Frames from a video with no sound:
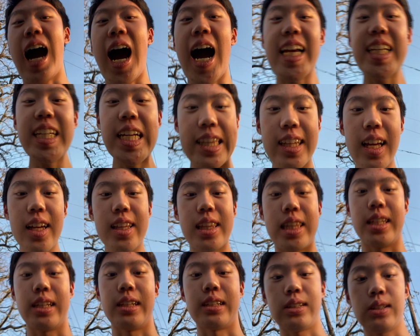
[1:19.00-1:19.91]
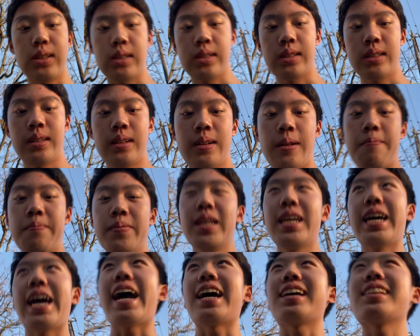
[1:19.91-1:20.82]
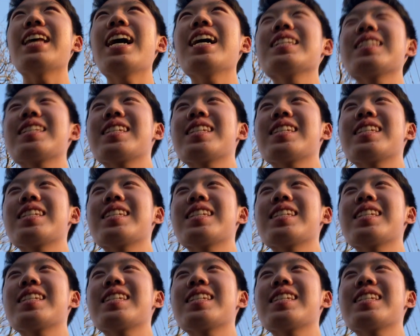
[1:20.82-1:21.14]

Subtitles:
I get nothing. And last